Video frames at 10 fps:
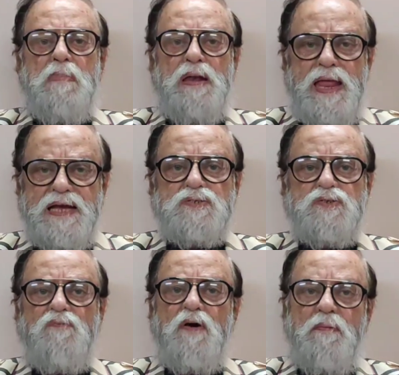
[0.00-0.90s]
lakhs
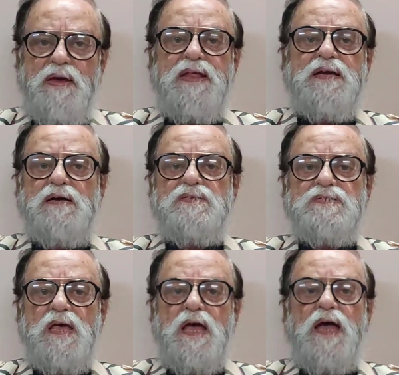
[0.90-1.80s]
of
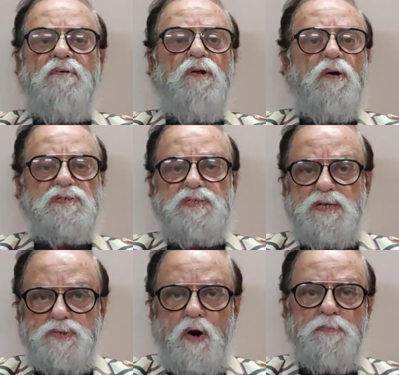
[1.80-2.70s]
Americans have lost
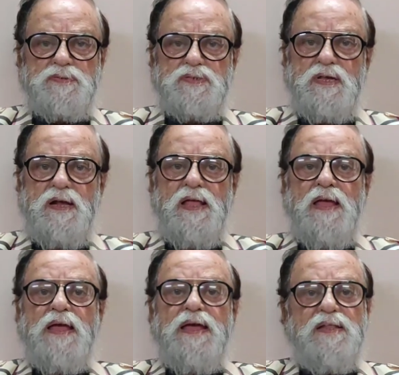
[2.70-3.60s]
their jobs
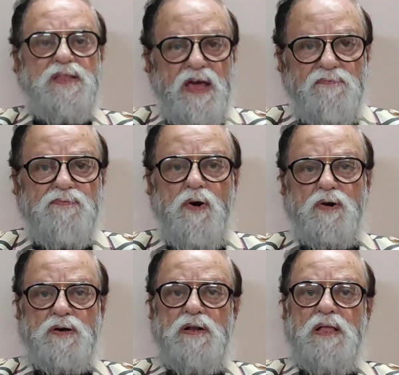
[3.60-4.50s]
and
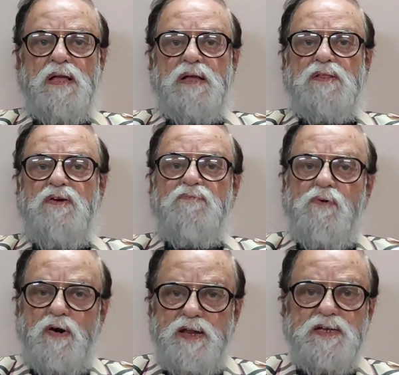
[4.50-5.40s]
therefore the
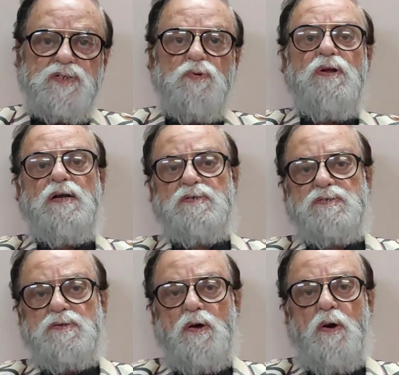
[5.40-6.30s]
foreign
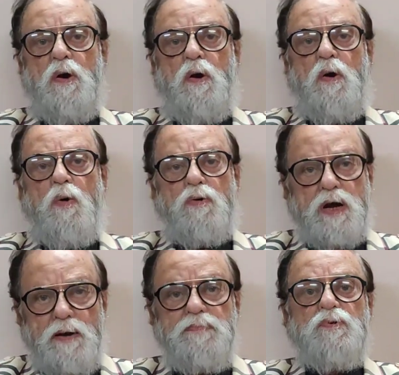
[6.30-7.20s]
students who
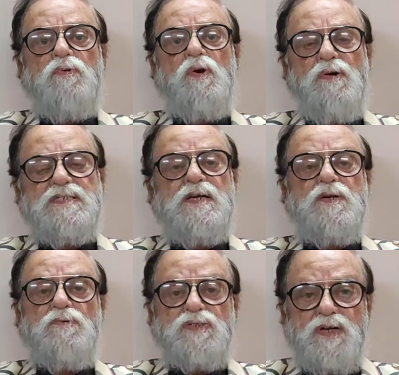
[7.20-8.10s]
come to USA
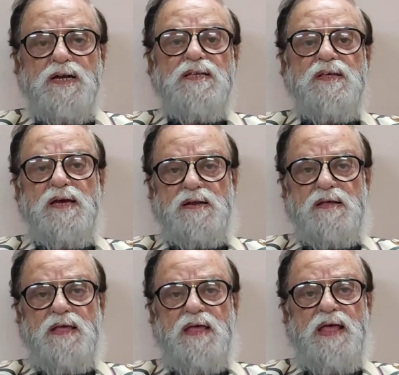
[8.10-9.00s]
to study there
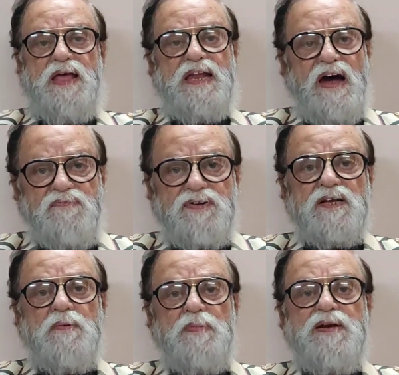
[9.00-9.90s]
and after
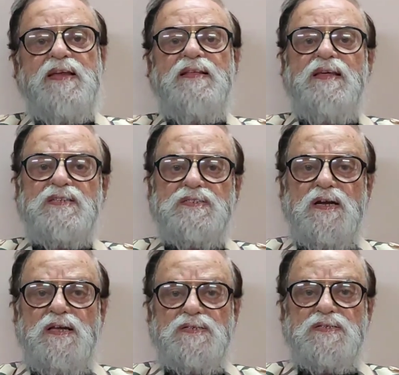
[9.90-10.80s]
completing their
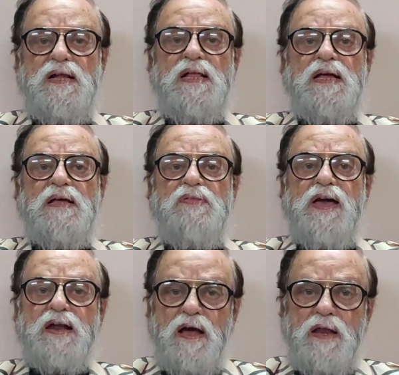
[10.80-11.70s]
studies
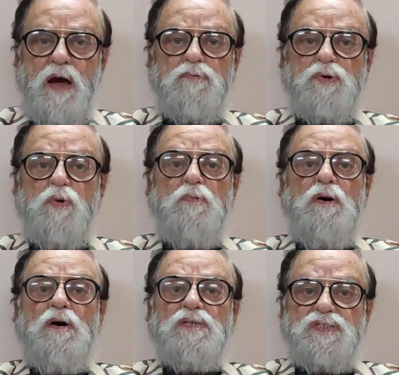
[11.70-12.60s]
they are allowed to
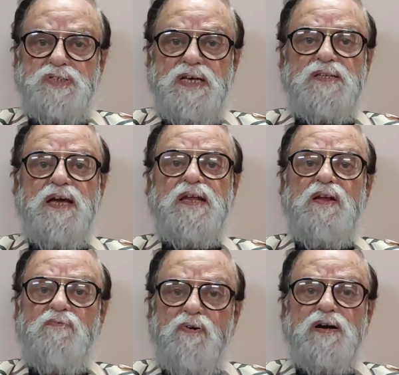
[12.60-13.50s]
stay there
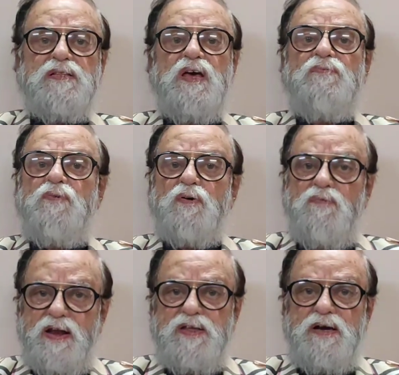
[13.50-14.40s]
and work there for
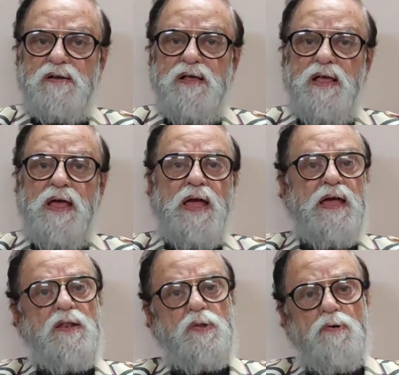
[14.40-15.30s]
one year
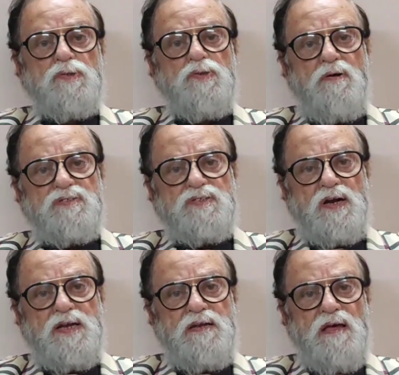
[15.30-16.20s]
and those who have
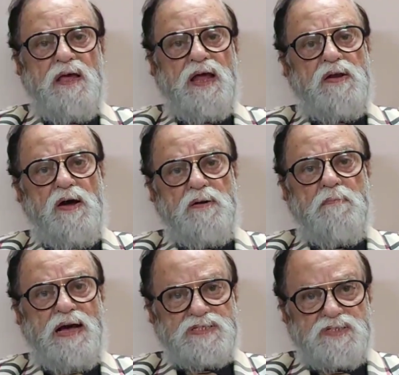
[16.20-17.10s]
studied done
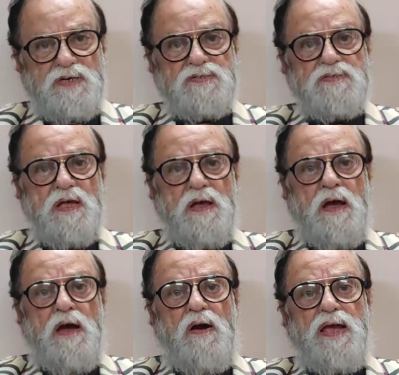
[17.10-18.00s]
masters
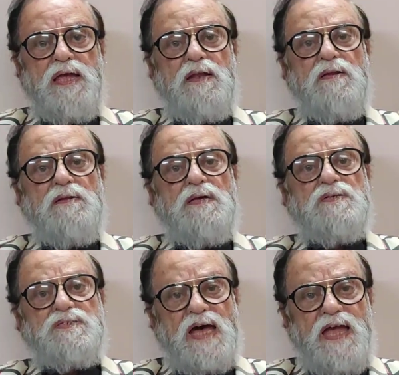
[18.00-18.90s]
in
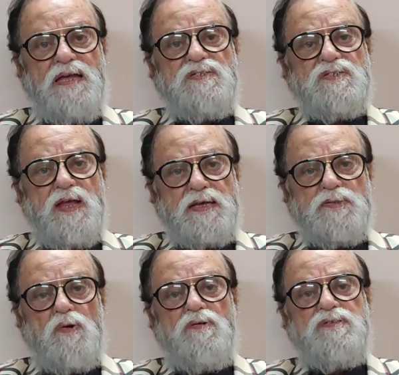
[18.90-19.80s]
science,
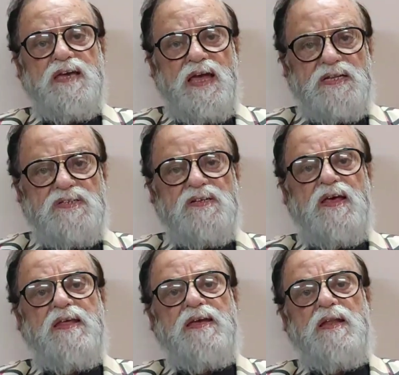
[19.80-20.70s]
technology,
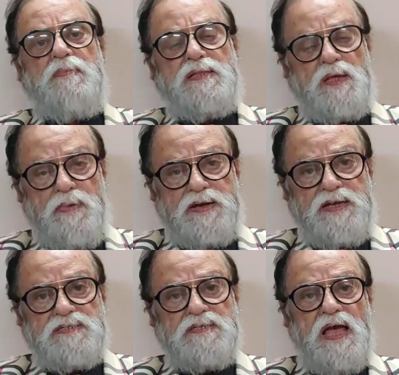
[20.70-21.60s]
engineering and
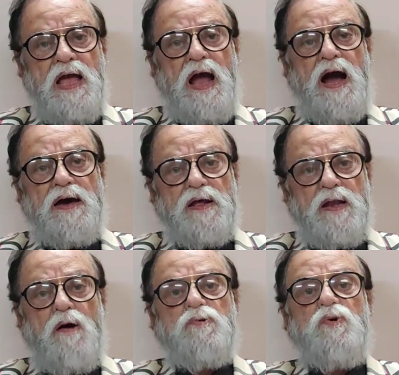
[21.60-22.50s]
mathematics are
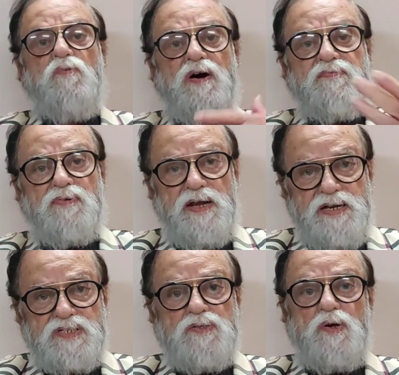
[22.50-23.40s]
allowed to work for
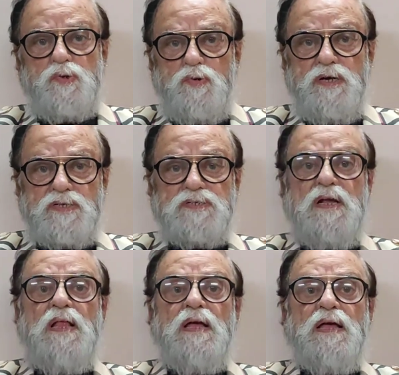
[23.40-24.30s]
additional two
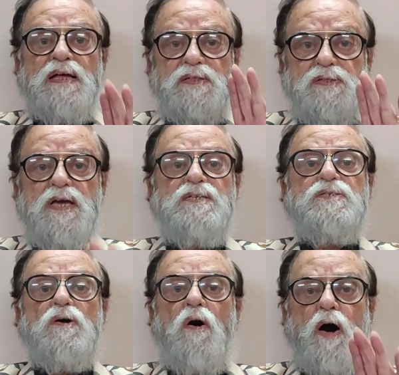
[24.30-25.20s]
years,
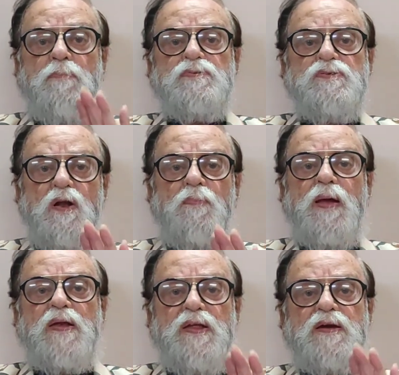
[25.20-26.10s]
this optional
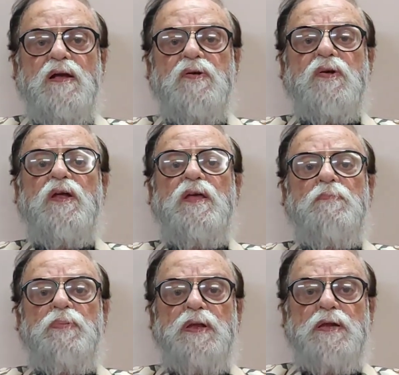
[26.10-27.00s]
practical
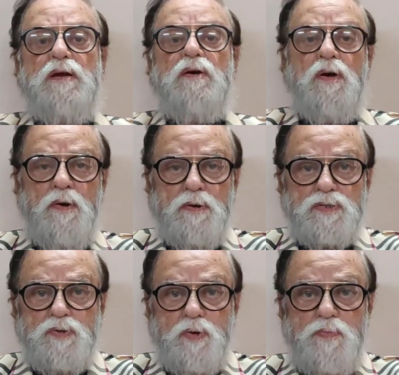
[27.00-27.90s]
training period
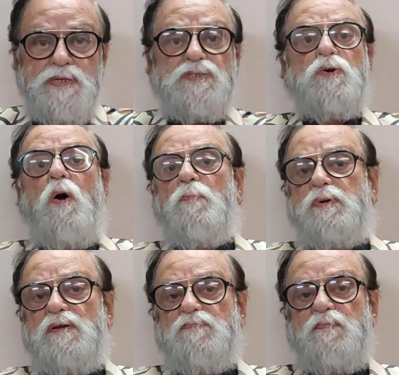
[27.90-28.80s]
should be
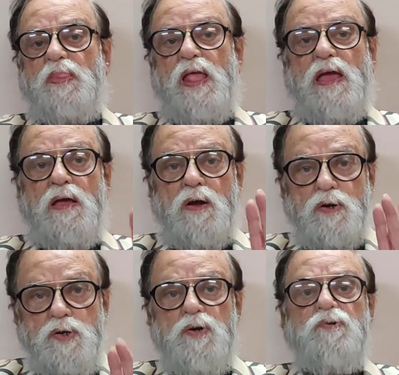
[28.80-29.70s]
stopped.
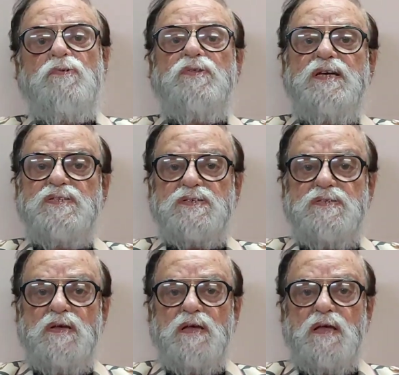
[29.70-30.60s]
Due to
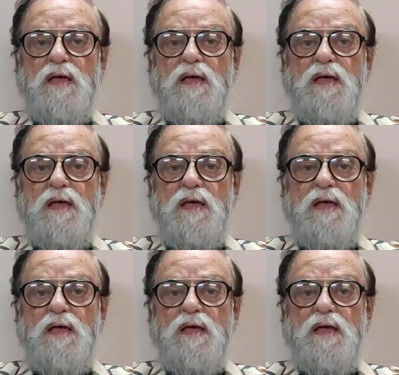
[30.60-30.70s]
this,